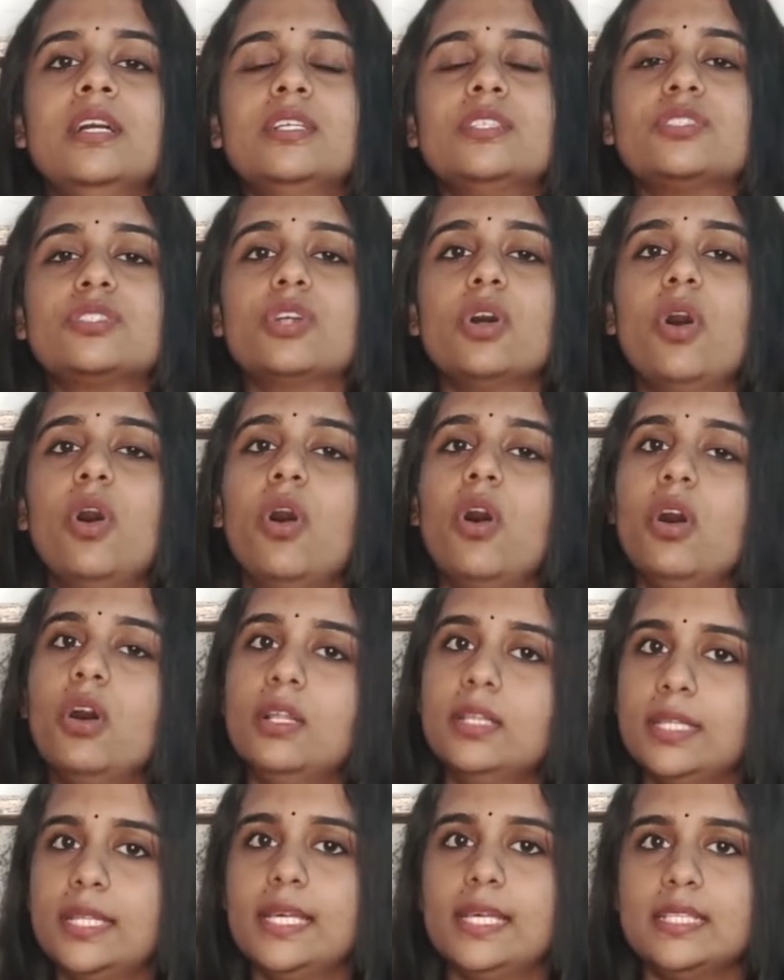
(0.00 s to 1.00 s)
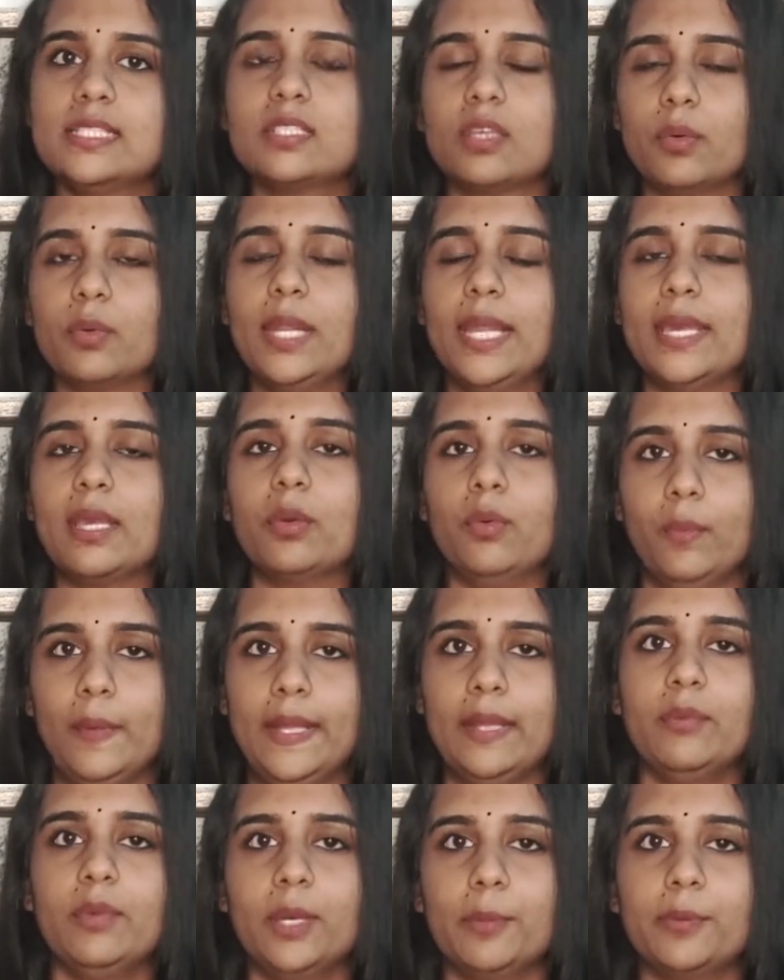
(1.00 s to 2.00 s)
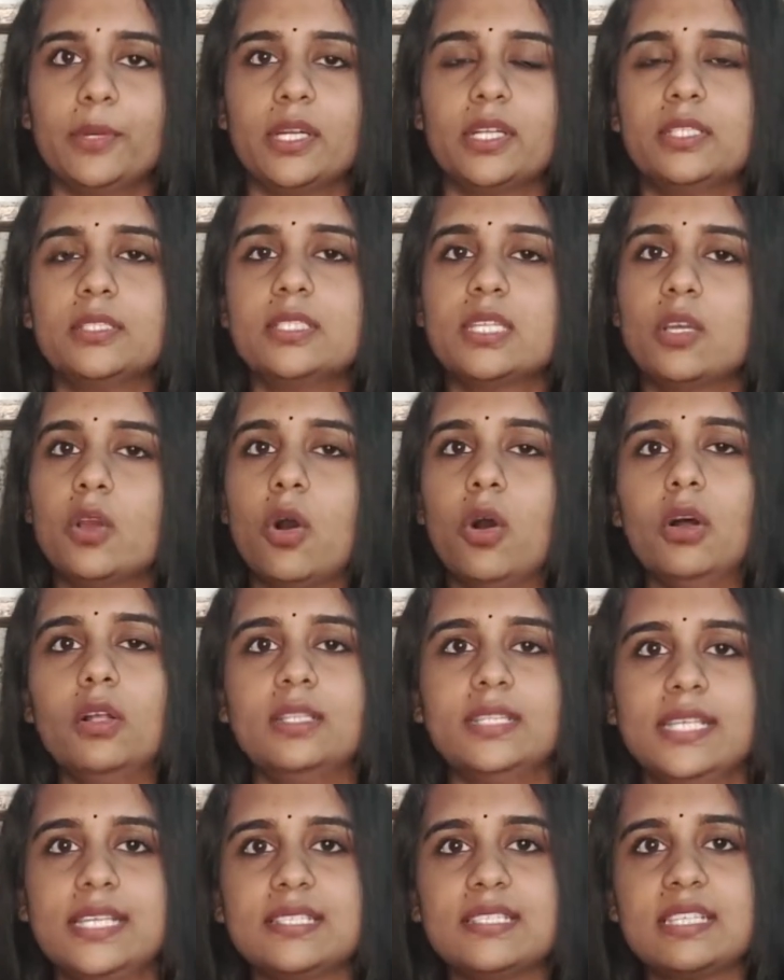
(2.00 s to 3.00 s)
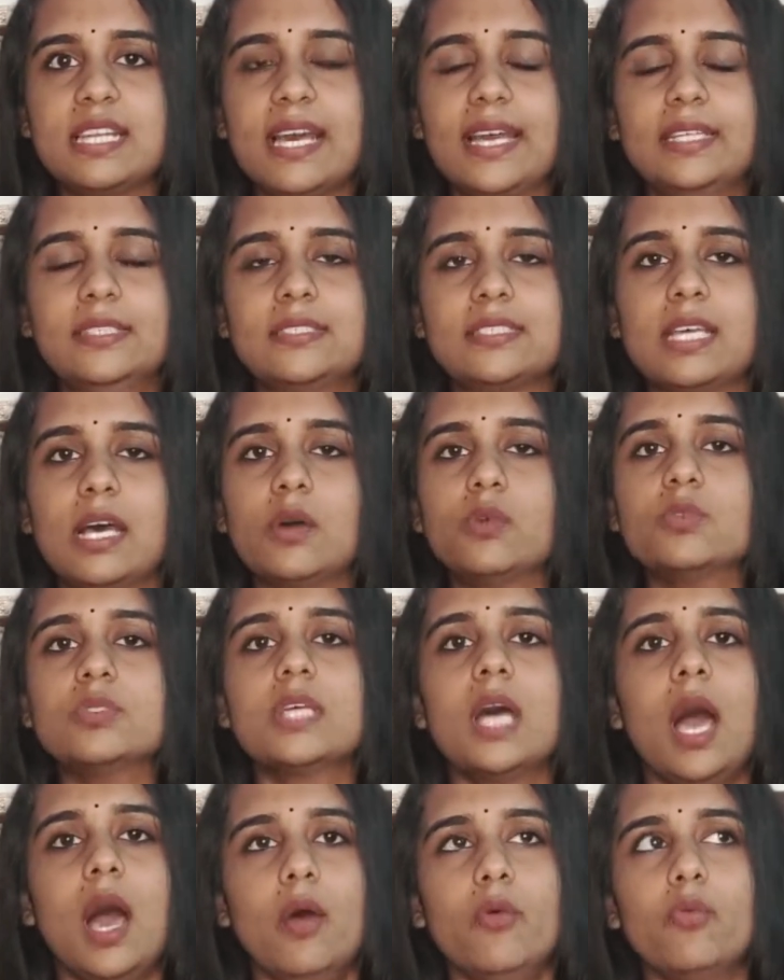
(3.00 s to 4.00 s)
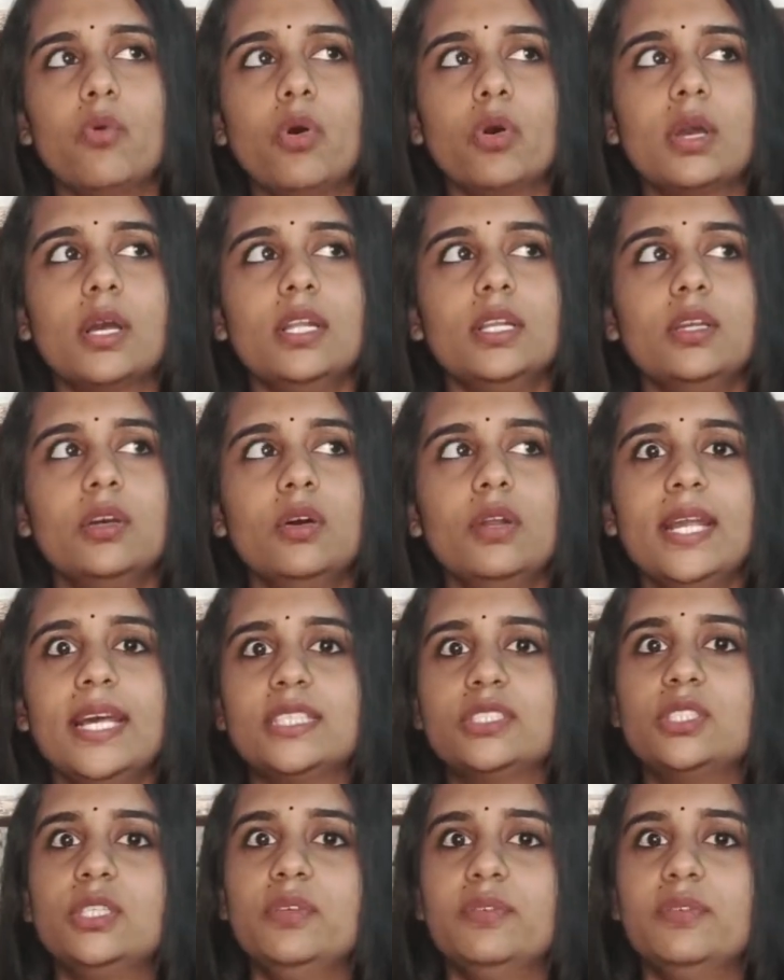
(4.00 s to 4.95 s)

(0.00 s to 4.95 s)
So all these, like when we are pronouncing all these 9 sounds, our vocal cord actually